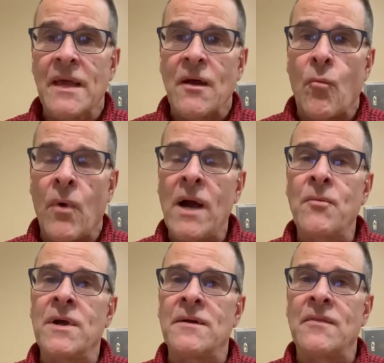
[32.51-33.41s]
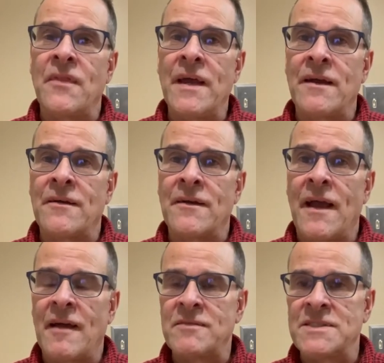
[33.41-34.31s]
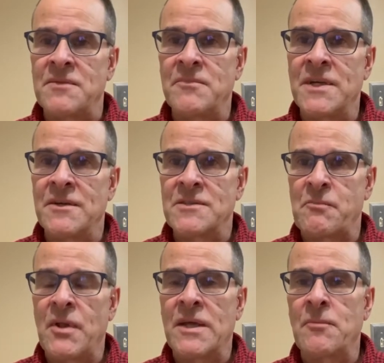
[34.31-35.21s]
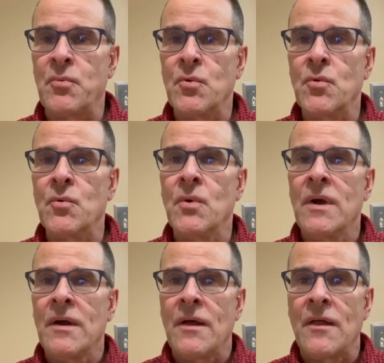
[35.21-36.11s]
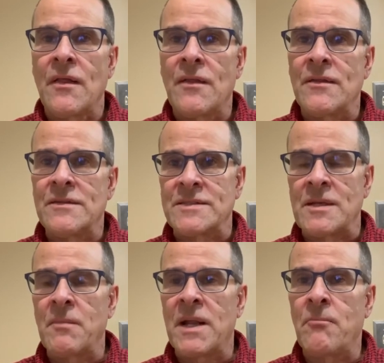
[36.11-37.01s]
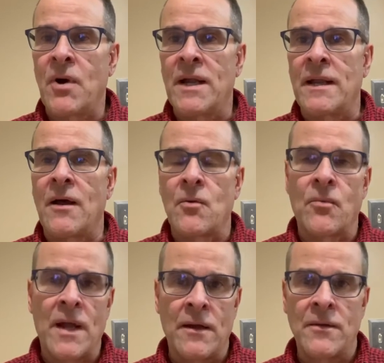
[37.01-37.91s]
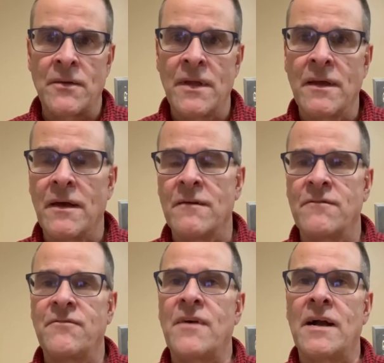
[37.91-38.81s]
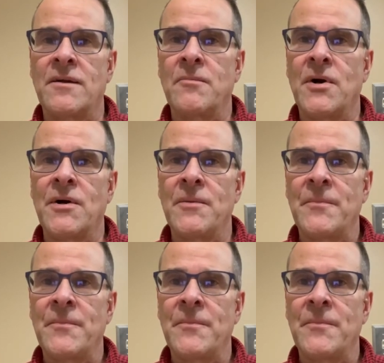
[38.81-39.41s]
While we were there, having some beers, playing pool, somebody bought a round of Fireball.